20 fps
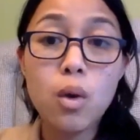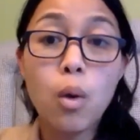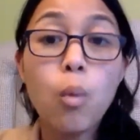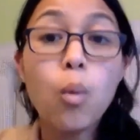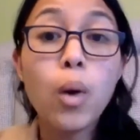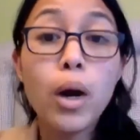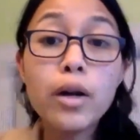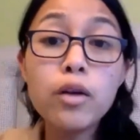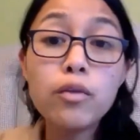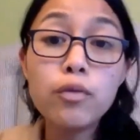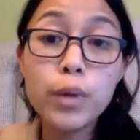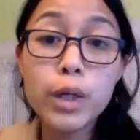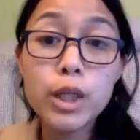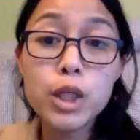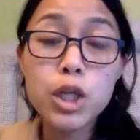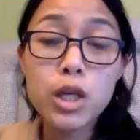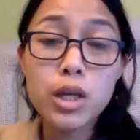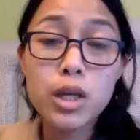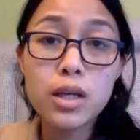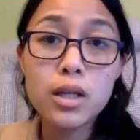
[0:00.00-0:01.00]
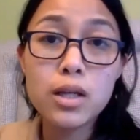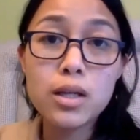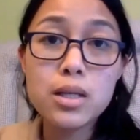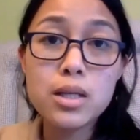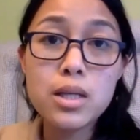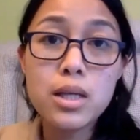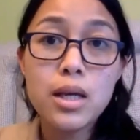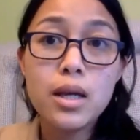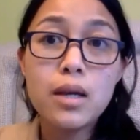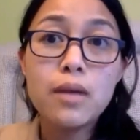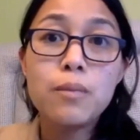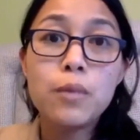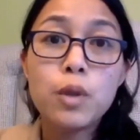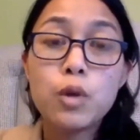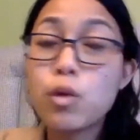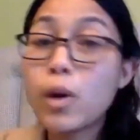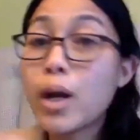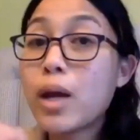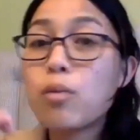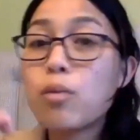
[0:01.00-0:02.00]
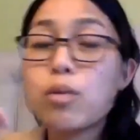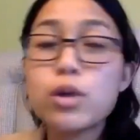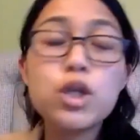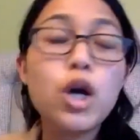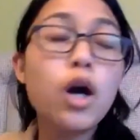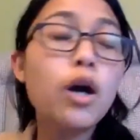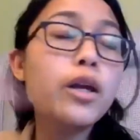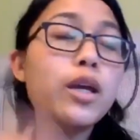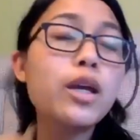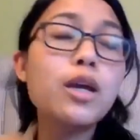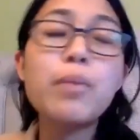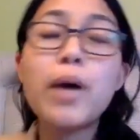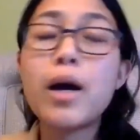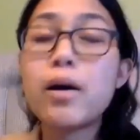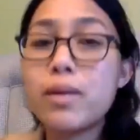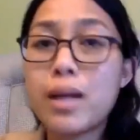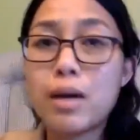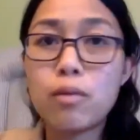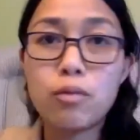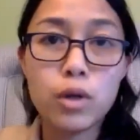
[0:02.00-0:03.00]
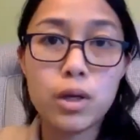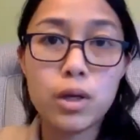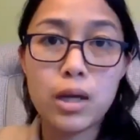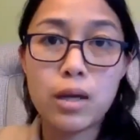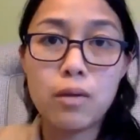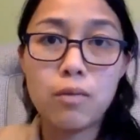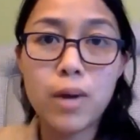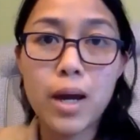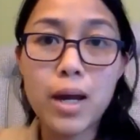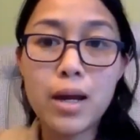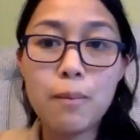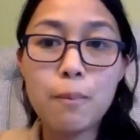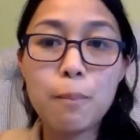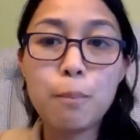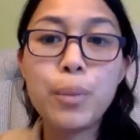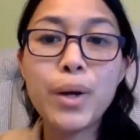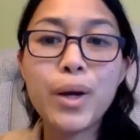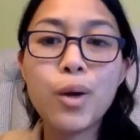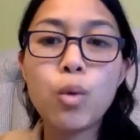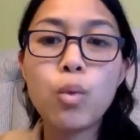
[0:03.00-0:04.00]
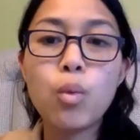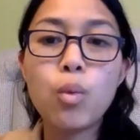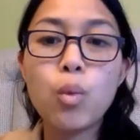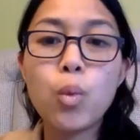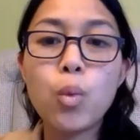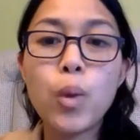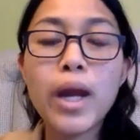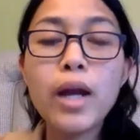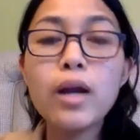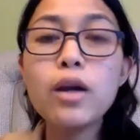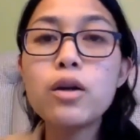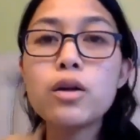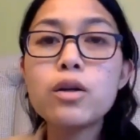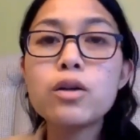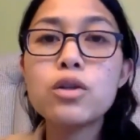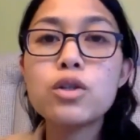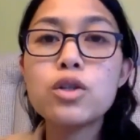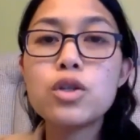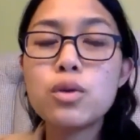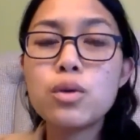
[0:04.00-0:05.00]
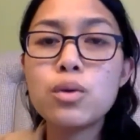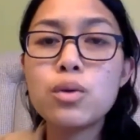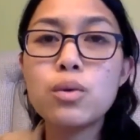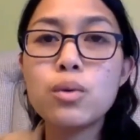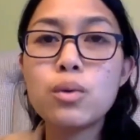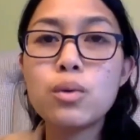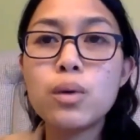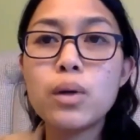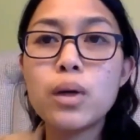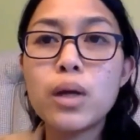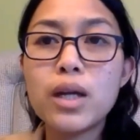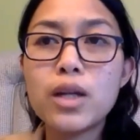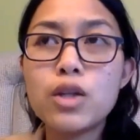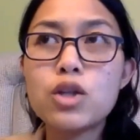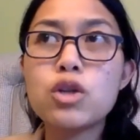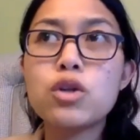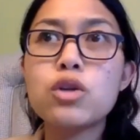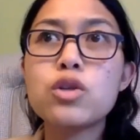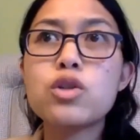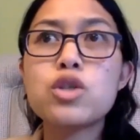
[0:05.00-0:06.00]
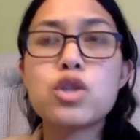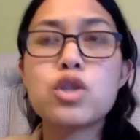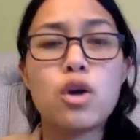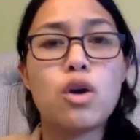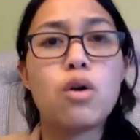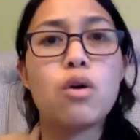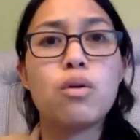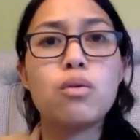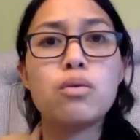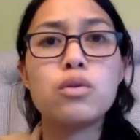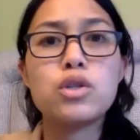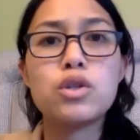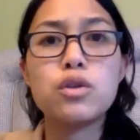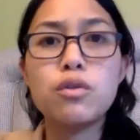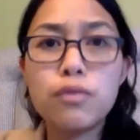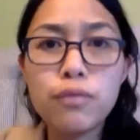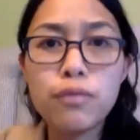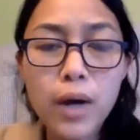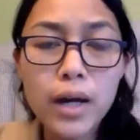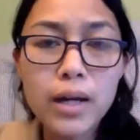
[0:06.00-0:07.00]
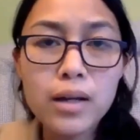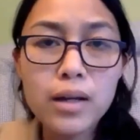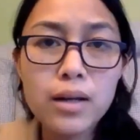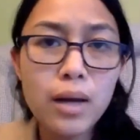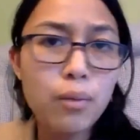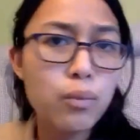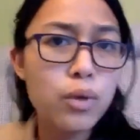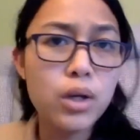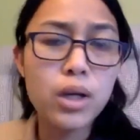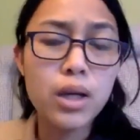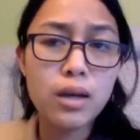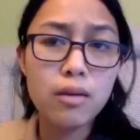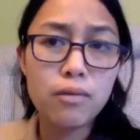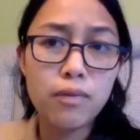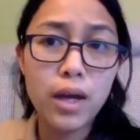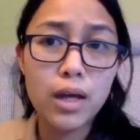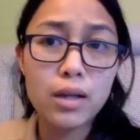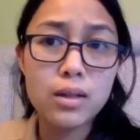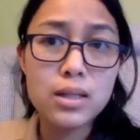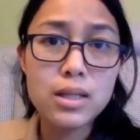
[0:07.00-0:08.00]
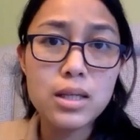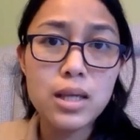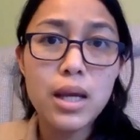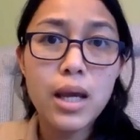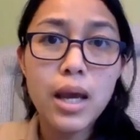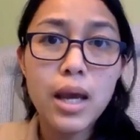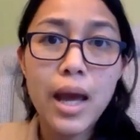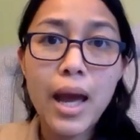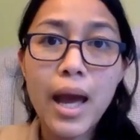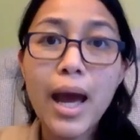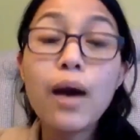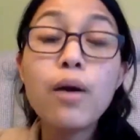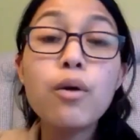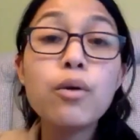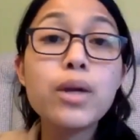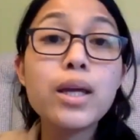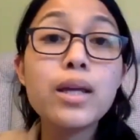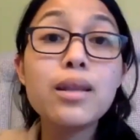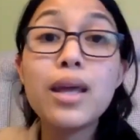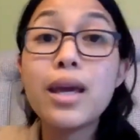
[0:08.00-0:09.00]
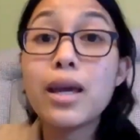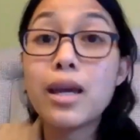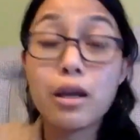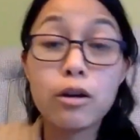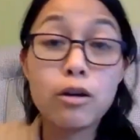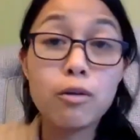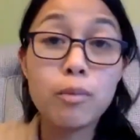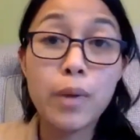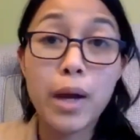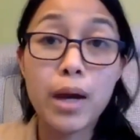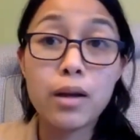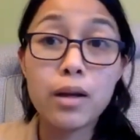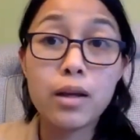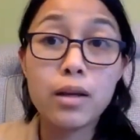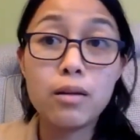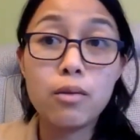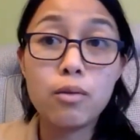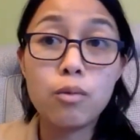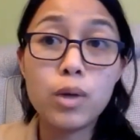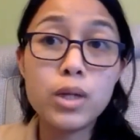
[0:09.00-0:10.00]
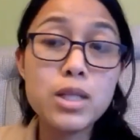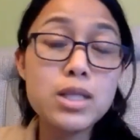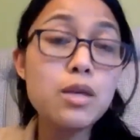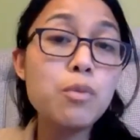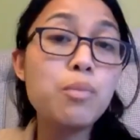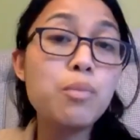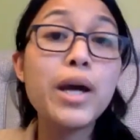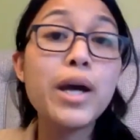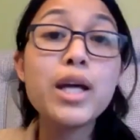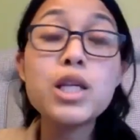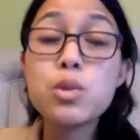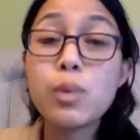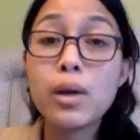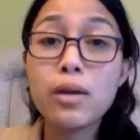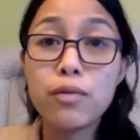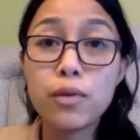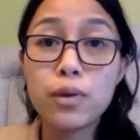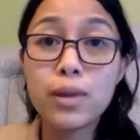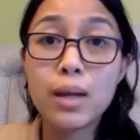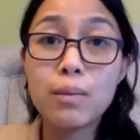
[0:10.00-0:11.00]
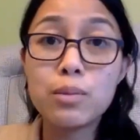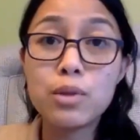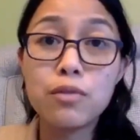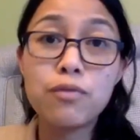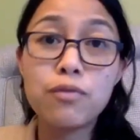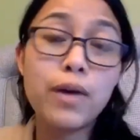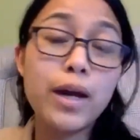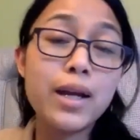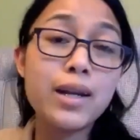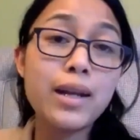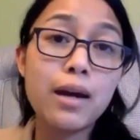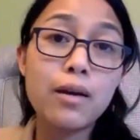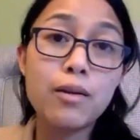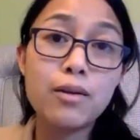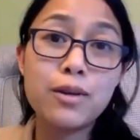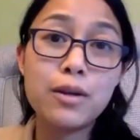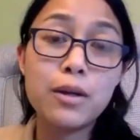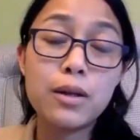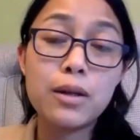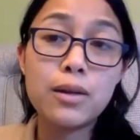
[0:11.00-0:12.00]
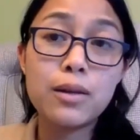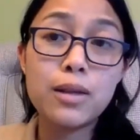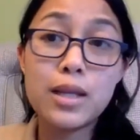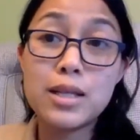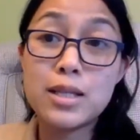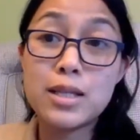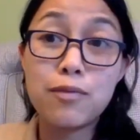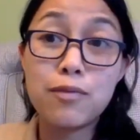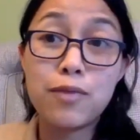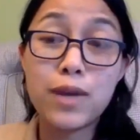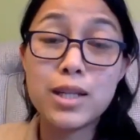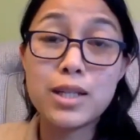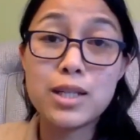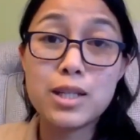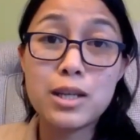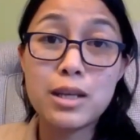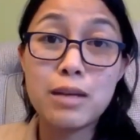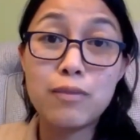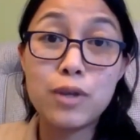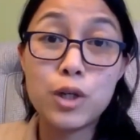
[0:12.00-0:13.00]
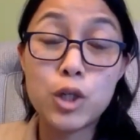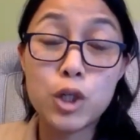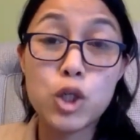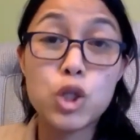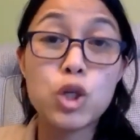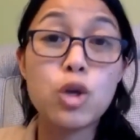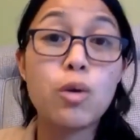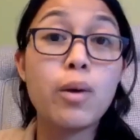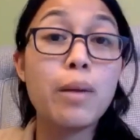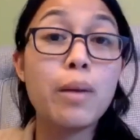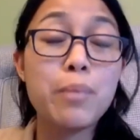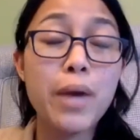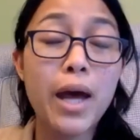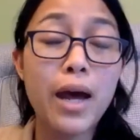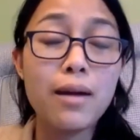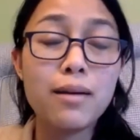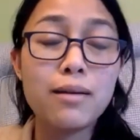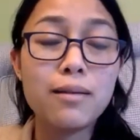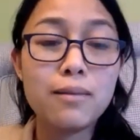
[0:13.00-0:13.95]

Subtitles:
One of which is, great, we're talking about networking, right? But where do interns go to find networking events? How can they hear about it? What's the best way for them to find out these events to even just show up at?